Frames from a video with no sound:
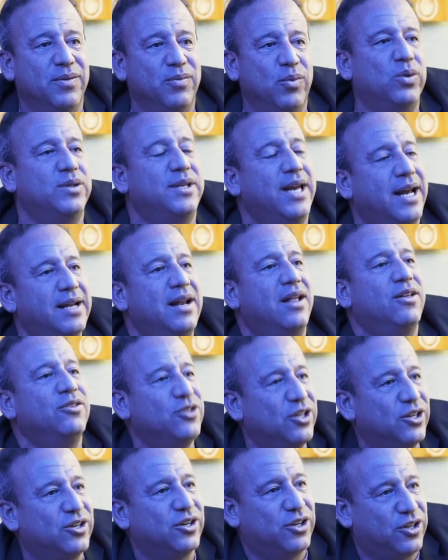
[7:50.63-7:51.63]
Well,
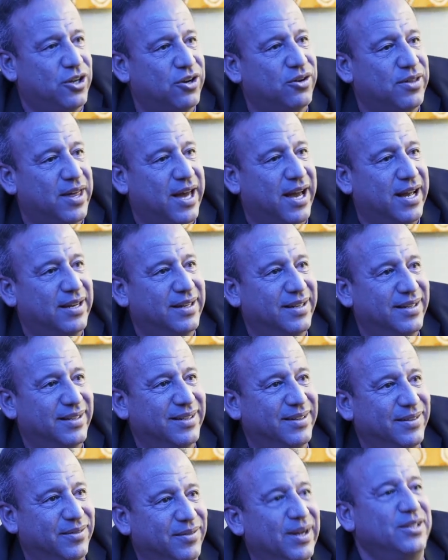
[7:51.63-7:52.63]
technology could cure that,
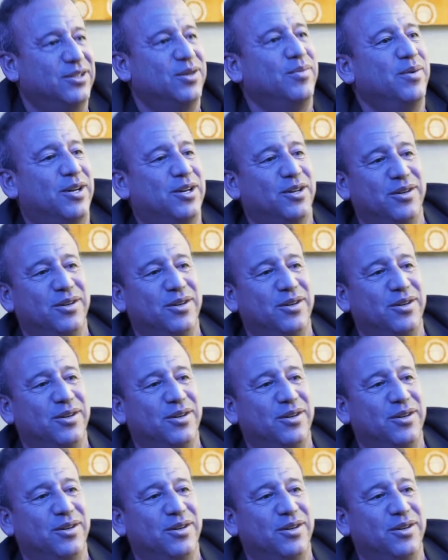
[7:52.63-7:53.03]
mm-hmm. right? Someone